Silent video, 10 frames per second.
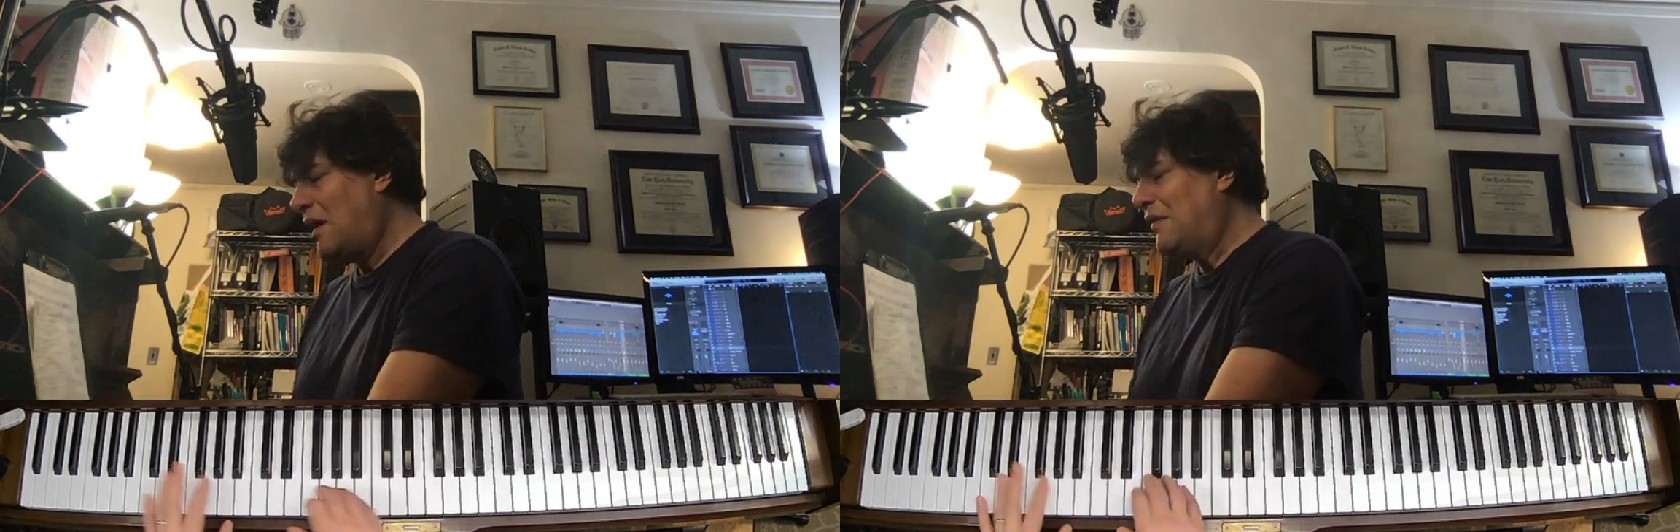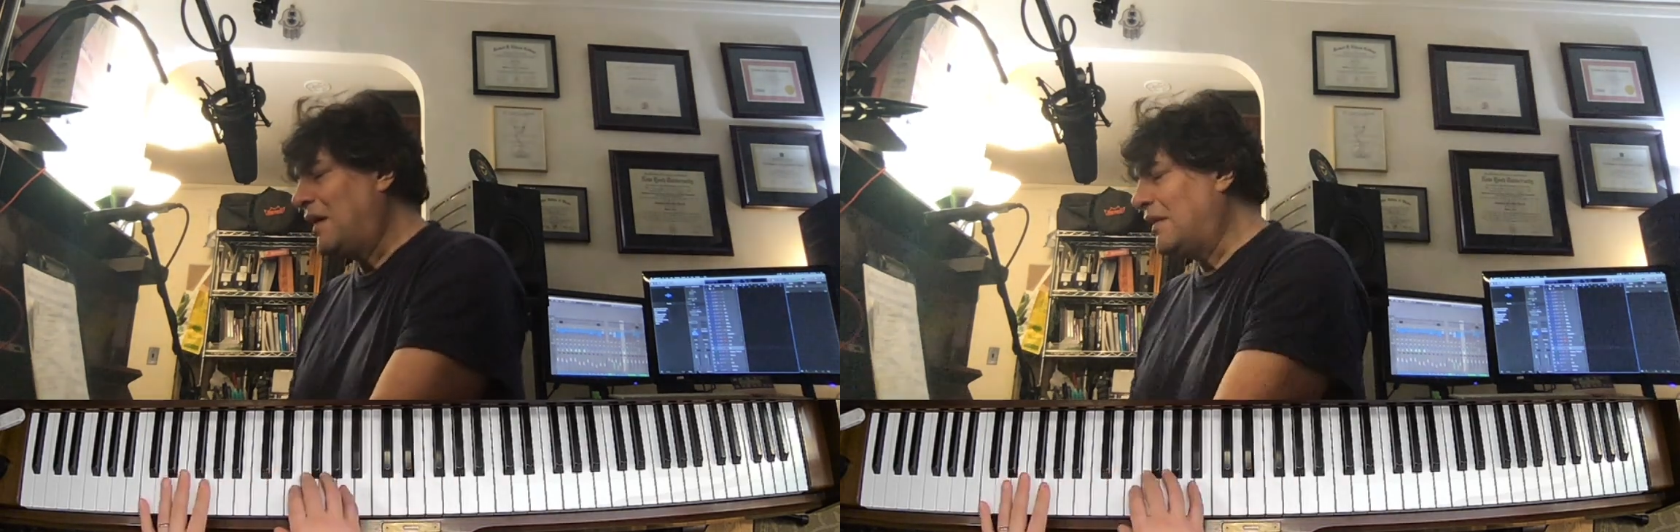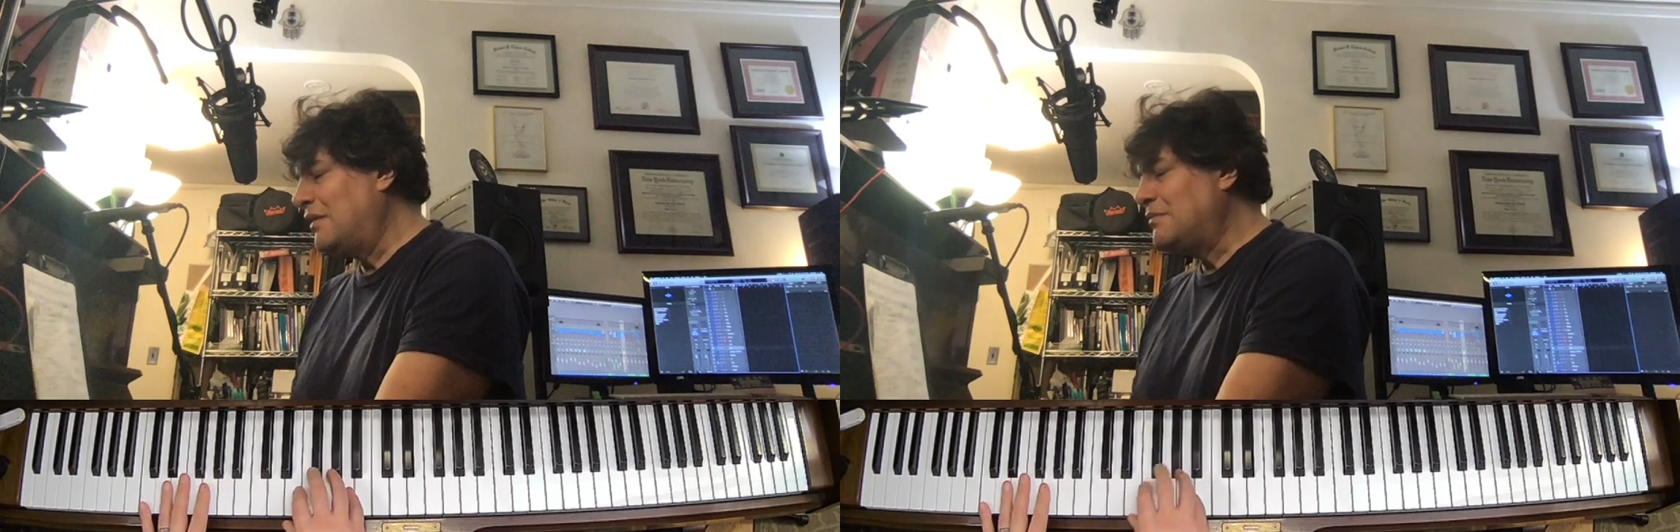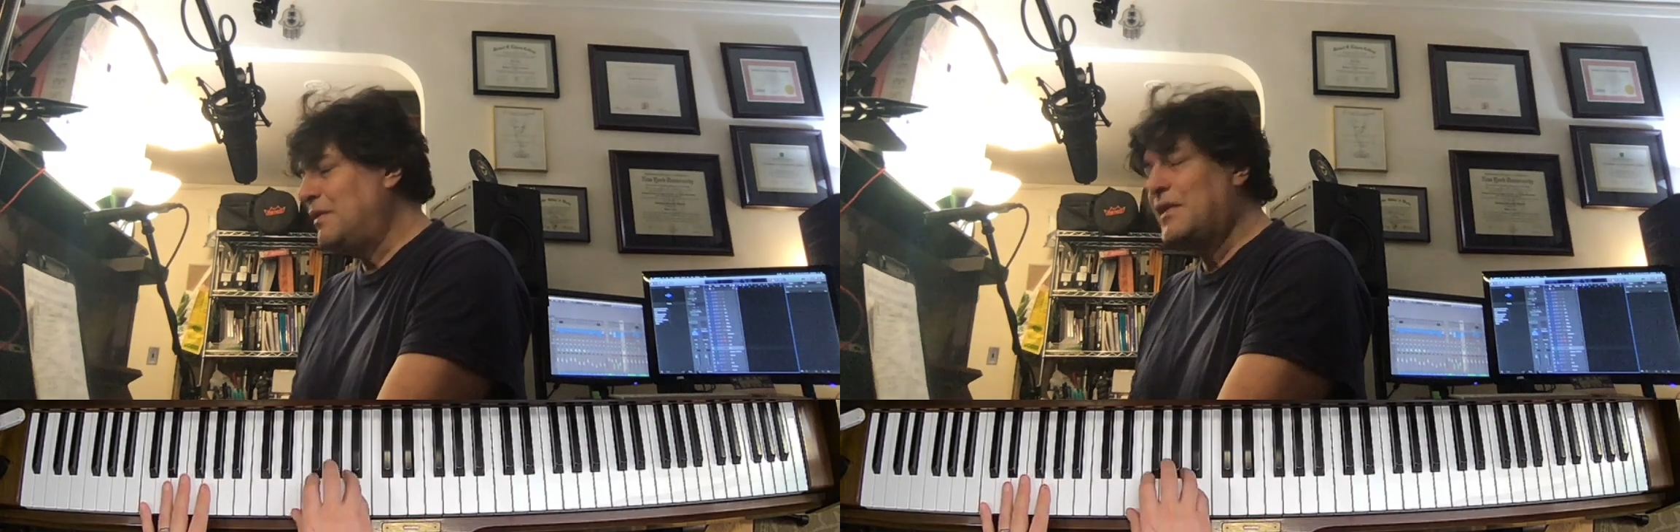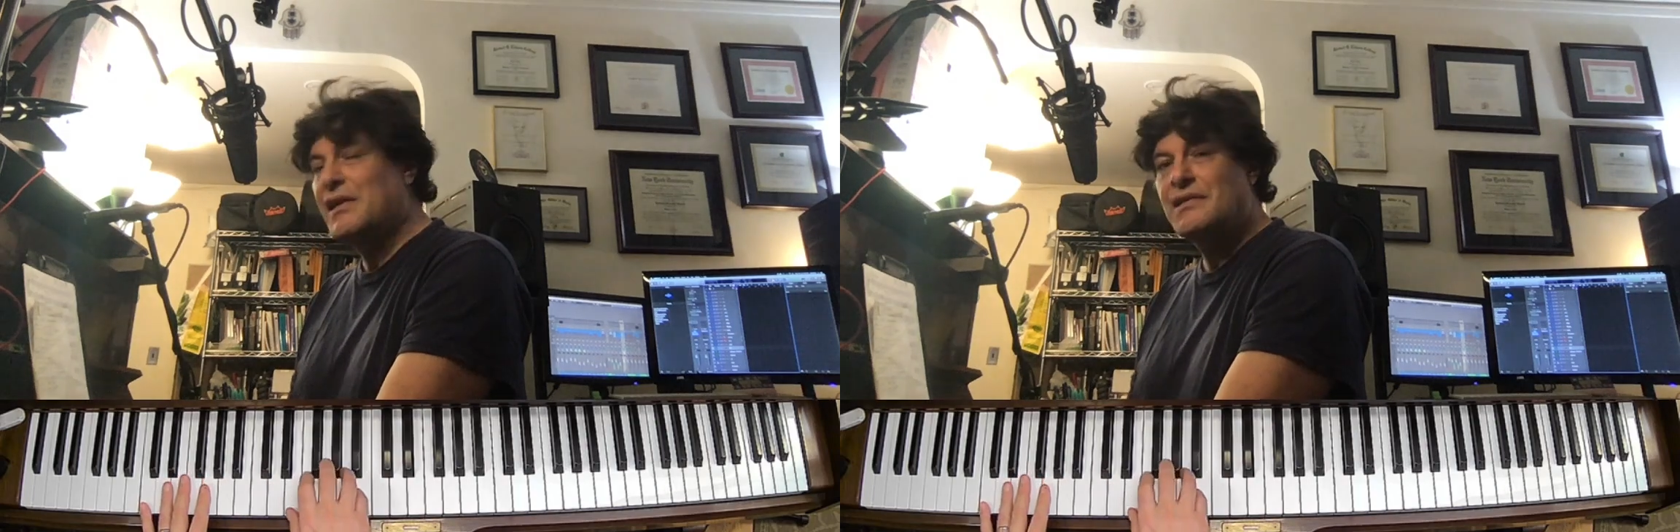And that gives me
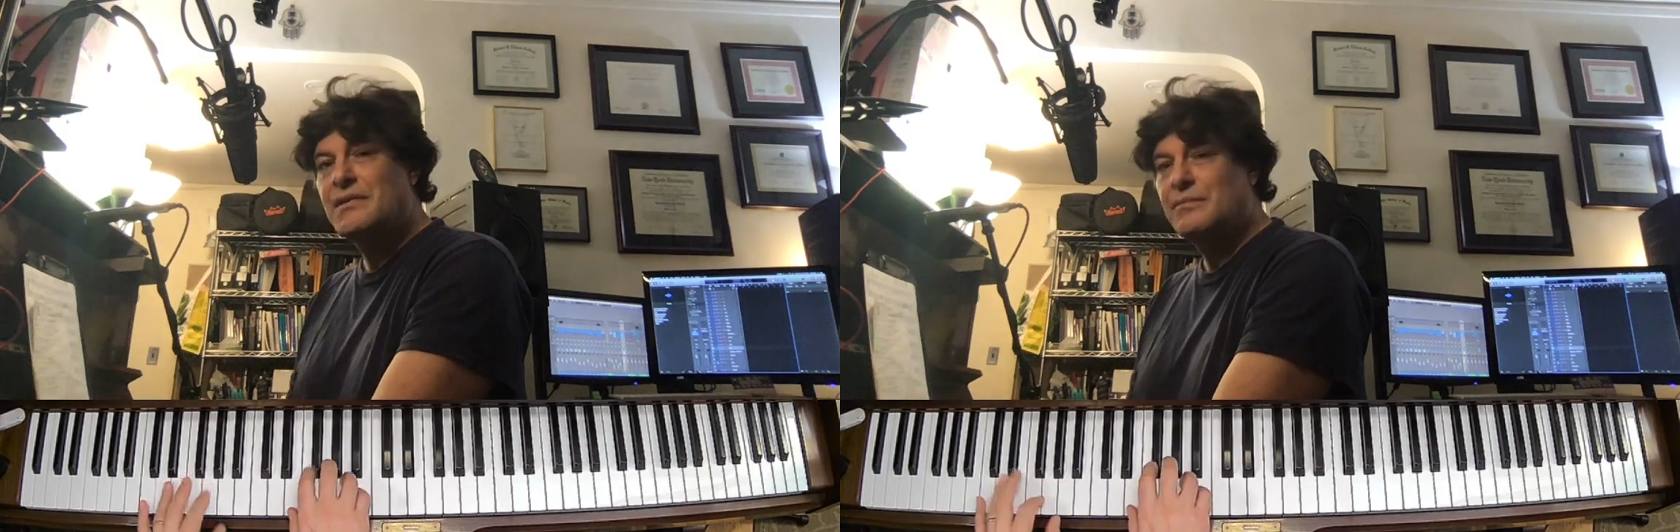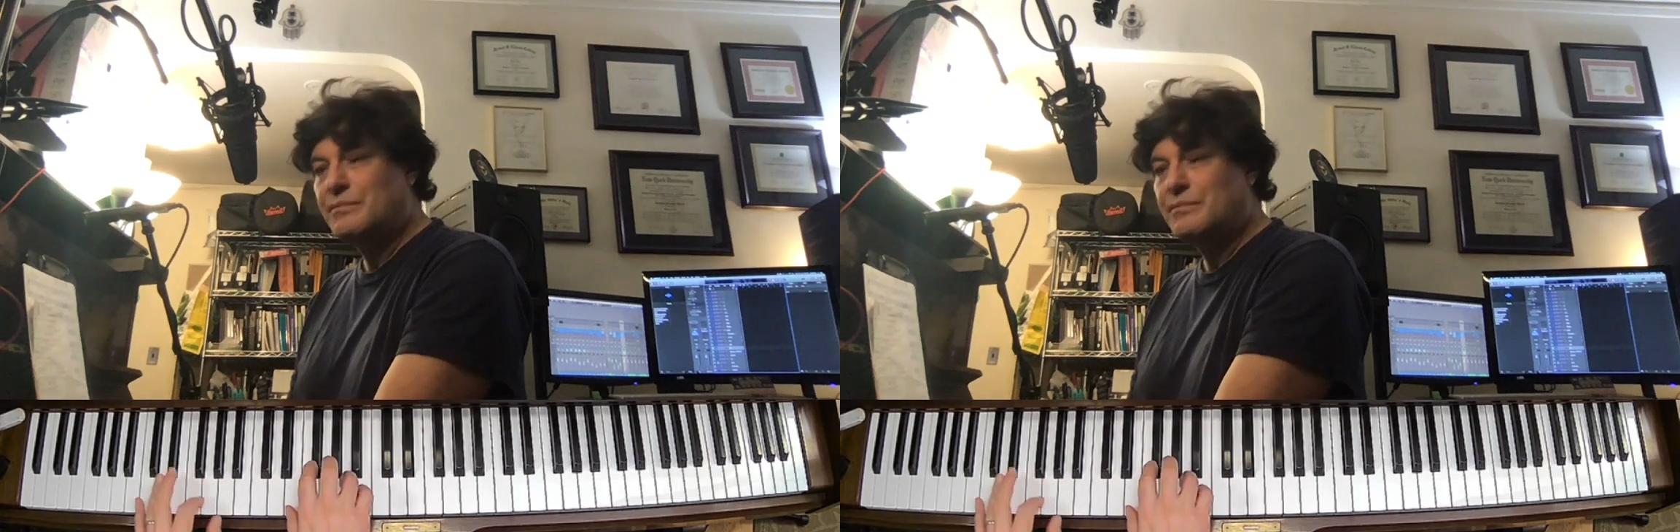this.